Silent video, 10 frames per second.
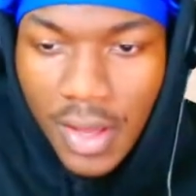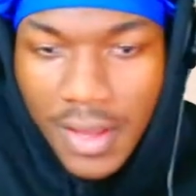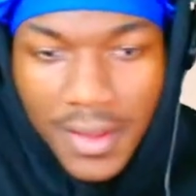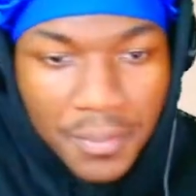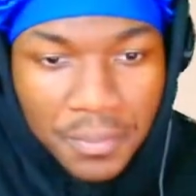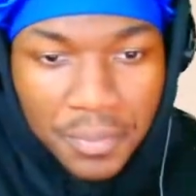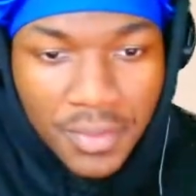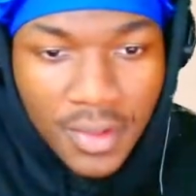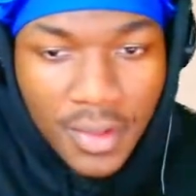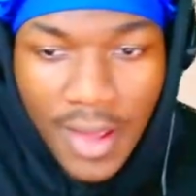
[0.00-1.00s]
the ball.
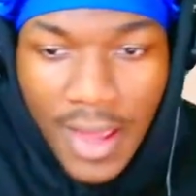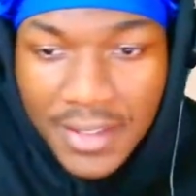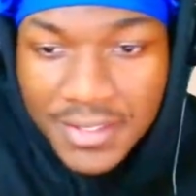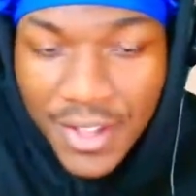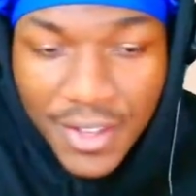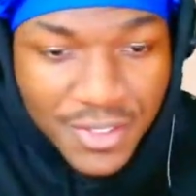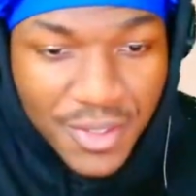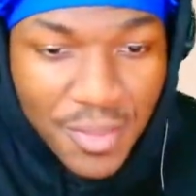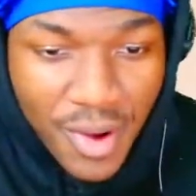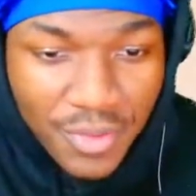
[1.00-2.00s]
And hey, not as long as
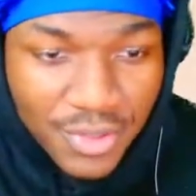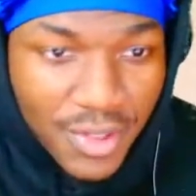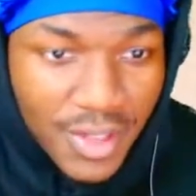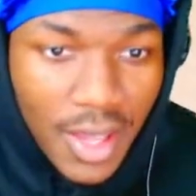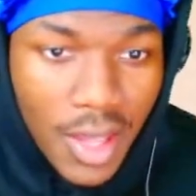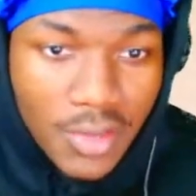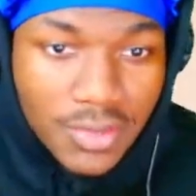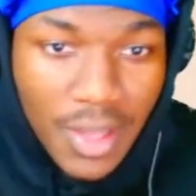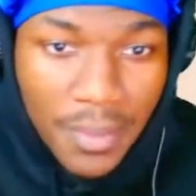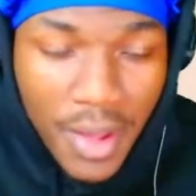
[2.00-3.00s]
LeBron was on the Cavs,
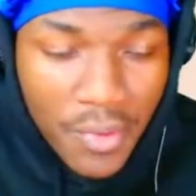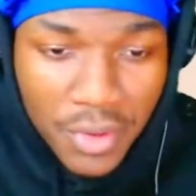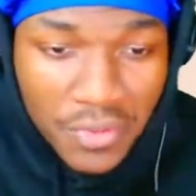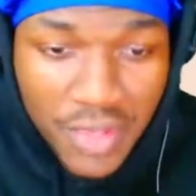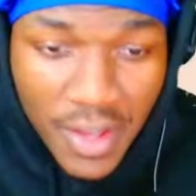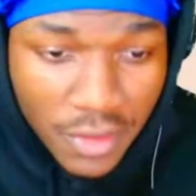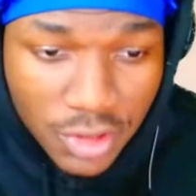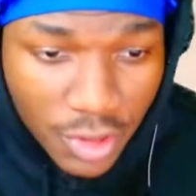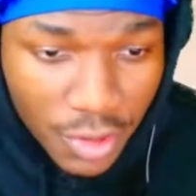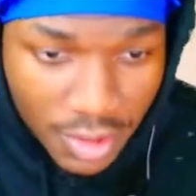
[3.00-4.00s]
that man would have never defense.
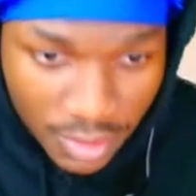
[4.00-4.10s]
started.